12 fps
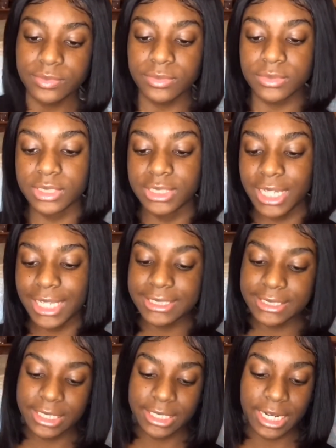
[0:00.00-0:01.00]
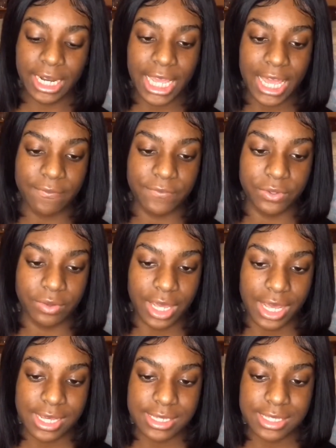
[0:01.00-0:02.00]
Next thing that I have for you
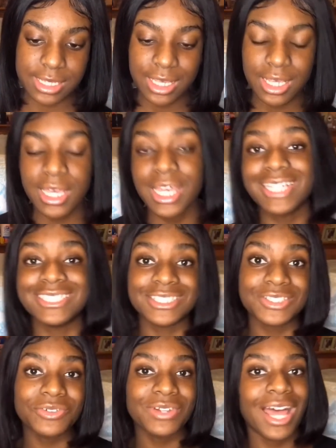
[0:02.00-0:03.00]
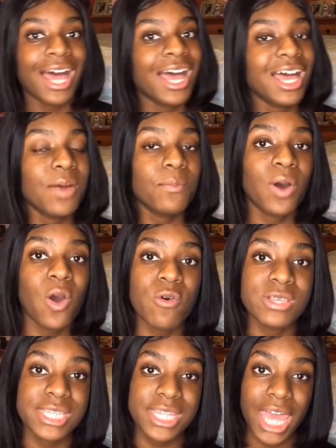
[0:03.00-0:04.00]
guys is do not
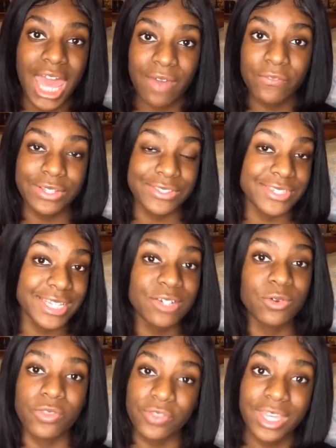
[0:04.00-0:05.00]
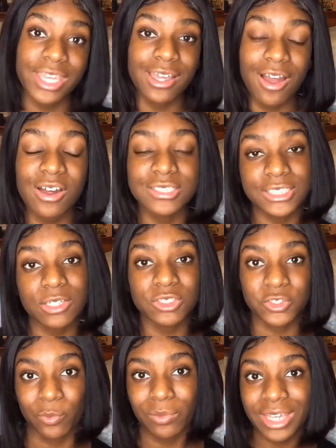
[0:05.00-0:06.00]
post every single thing on
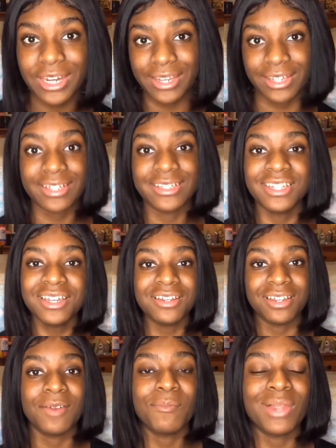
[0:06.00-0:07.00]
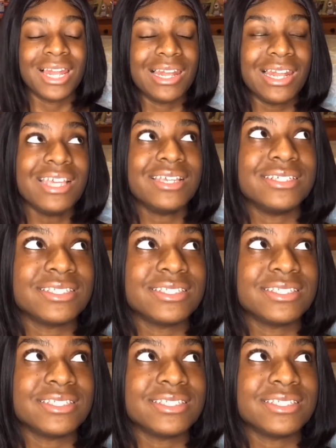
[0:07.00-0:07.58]
social media. Please.